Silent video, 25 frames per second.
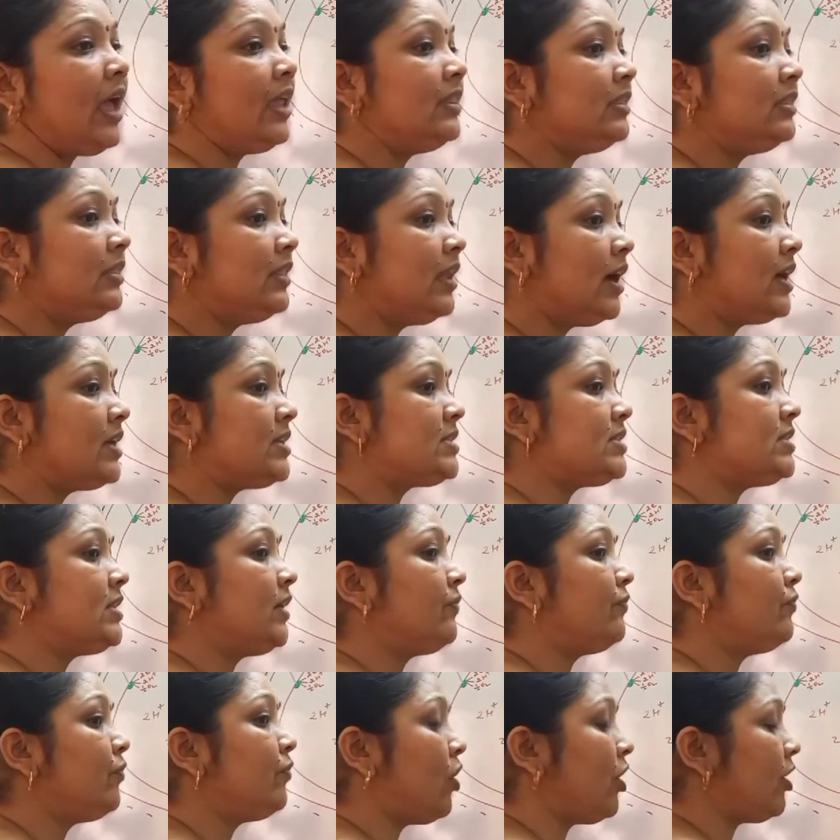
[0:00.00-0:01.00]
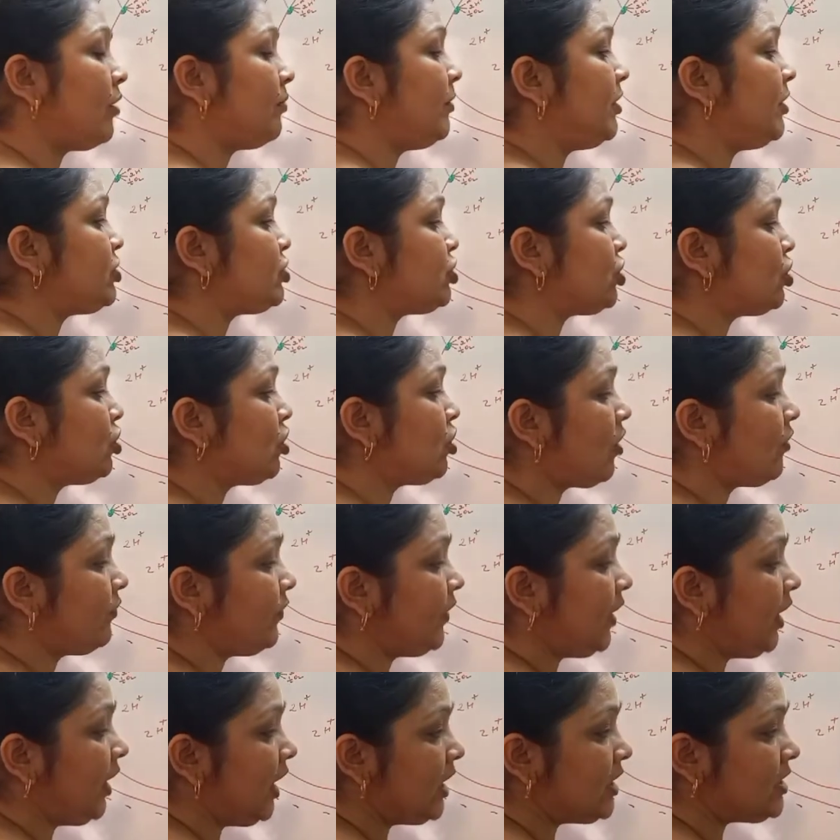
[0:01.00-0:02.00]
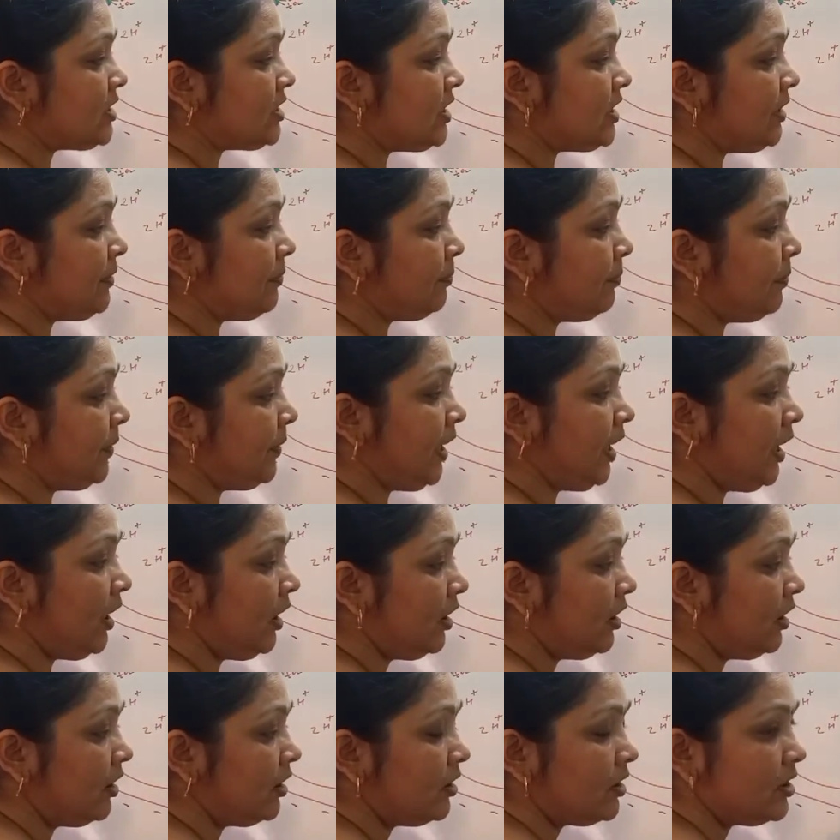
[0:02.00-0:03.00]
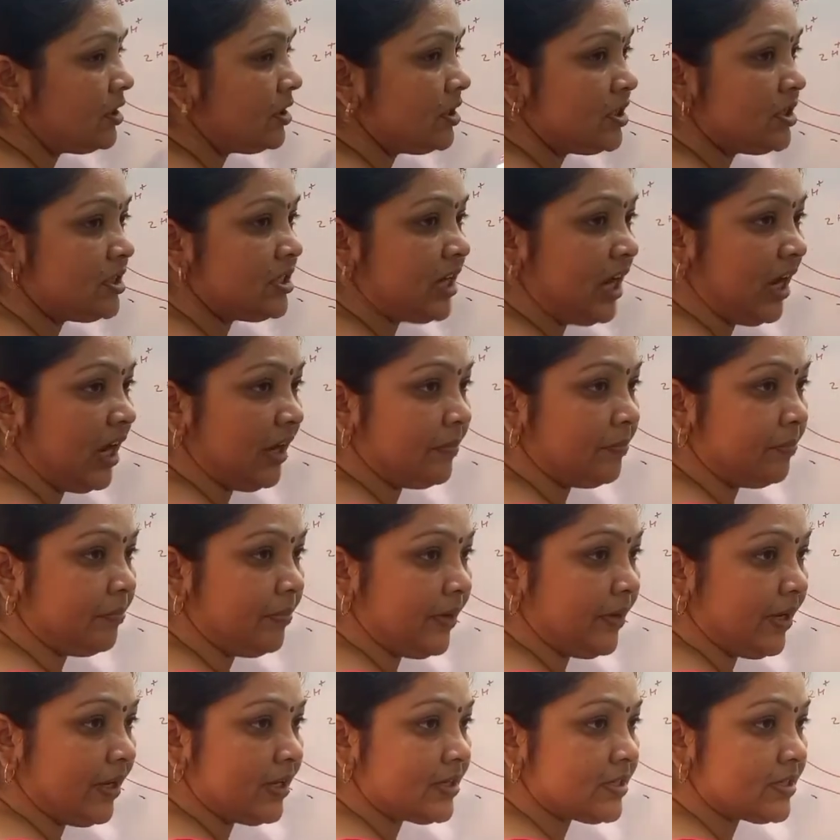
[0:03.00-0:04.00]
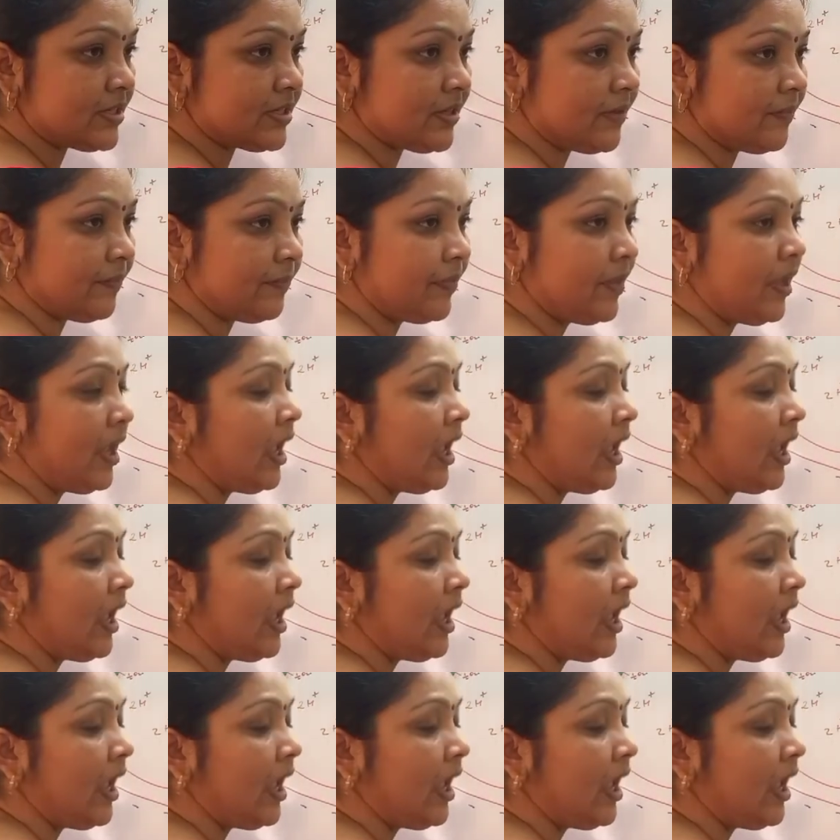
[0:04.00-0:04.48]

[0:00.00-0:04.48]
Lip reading: and thus the formation of ATP take place,